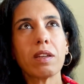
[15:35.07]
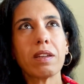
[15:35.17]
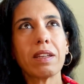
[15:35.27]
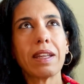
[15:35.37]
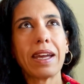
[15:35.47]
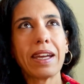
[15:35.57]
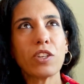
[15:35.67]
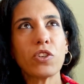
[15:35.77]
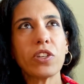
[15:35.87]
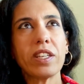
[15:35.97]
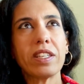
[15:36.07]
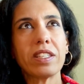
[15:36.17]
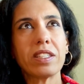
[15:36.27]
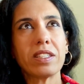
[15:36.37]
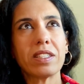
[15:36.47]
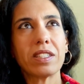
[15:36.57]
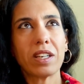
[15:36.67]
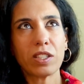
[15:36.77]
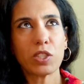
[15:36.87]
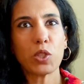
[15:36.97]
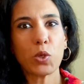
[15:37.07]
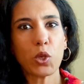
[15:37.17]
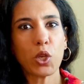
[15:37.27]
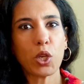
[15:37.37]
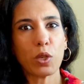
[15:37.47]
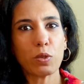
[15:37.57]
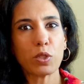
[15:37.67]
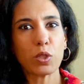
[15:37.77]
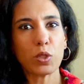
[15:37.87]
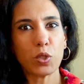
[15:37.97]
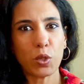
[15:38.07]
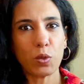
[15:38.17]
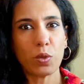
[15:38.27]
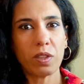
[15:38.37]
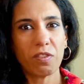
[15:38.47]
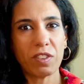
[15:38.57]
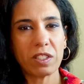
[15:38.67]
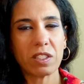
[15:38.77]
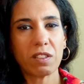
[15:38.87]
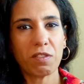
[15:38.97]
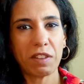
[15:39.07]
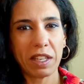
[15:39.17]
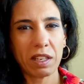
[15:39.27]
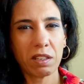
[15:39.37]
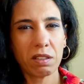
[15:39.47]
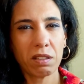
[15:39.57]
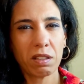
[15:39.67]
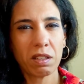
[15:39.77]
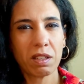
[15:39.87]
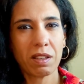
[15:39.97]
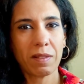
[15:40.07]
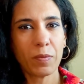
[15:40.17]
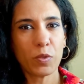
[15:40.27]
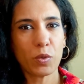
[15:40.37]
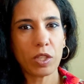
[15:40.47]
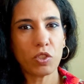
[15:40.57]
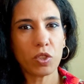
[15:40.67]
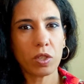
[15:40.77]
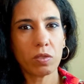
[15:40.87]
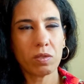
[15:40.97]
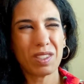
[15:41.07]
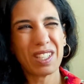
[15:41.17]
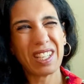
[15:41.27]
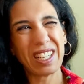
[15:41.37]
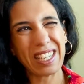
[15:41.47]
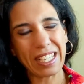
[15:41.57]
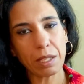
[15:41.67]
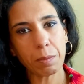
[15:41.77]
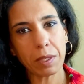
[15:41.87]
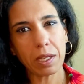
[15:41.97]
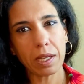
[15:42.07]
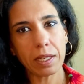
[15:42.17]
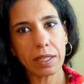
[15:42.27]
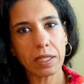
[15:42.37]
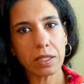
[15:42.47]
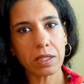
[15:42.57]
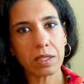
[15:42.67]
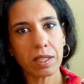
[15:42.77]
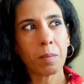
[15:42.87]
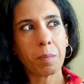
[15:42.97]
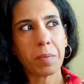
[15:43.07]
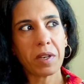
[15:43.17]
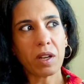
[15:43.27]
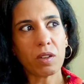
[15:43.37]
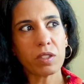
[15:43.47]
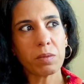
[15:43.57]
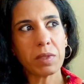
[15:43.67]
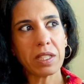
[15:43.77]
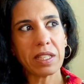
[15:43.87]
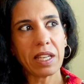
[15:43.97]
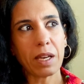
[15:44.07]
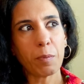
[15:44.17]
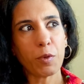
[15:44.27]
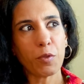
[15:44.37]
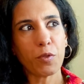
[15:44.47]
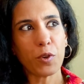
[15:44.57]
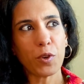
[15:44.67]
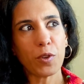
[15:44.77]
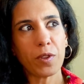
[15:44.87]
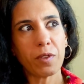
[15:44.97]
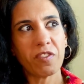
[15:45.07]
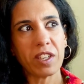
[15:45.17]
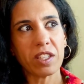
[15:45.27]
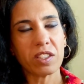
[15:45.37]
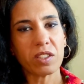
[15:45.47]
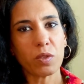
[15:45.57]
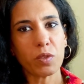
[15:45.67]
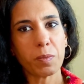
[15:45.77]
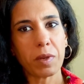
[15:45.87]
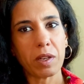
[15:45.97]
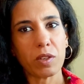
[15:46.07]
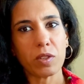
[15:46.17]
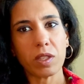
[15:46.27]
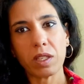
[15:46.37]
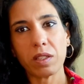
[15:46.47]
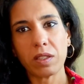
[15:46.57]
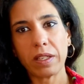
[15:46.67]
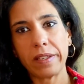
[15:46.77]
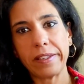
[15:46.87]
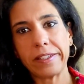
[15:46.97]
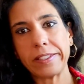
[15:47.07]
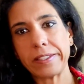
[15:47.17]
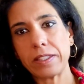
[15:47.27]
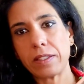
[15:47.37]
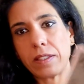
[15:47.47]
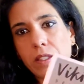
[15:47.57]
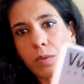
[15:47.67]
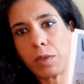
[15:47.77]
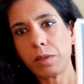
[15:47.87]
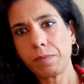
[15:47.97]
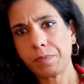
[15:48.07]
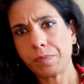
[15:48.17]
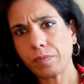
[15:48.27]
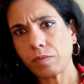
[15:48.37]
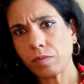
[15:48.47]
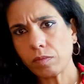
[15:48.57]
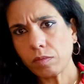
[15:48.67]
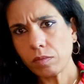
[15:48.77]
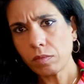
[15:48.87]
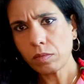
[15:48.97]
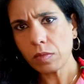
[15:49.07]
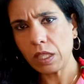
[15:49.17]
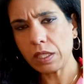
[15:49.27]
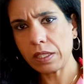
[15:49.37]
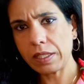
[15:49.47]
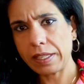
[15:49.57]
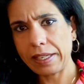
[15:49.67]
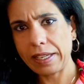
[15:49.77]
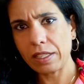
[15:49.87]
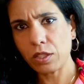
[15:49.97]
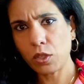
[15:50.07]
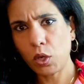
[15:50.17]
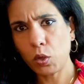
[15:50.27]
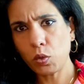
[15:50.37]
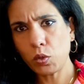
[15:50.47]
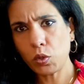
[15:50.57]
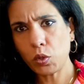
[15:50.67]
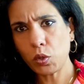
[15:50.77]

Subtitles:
it actually does look closer to the Vincent Vega trench coat, a little bit at least. But ultimately, I prefer the Vicky So's pattern, and it is this one. It's the Gladys coat.